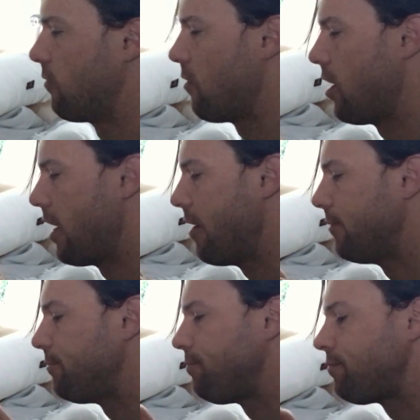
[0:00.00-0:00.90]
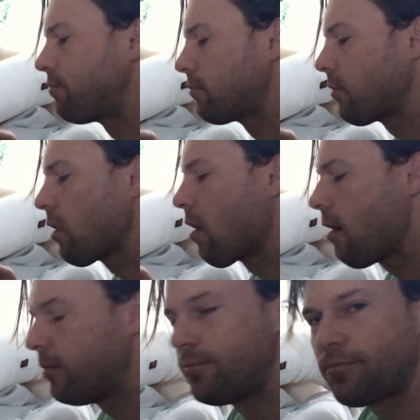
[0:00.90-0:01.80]
on a Friday. Glad that
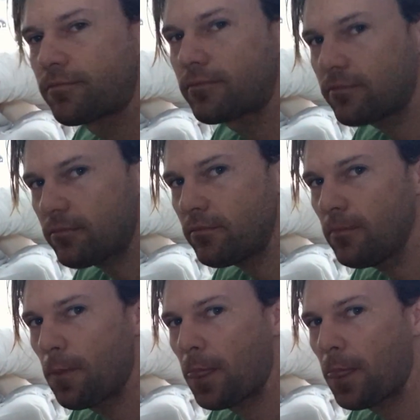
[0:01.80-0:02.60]
would have made it all better.